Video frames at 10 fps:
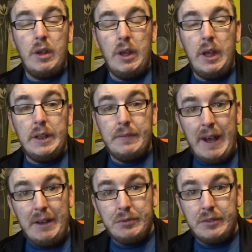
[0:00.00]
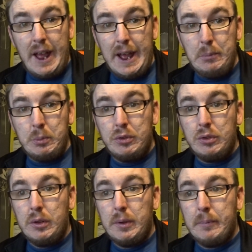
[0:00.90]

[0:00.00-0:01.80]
the 5 steps,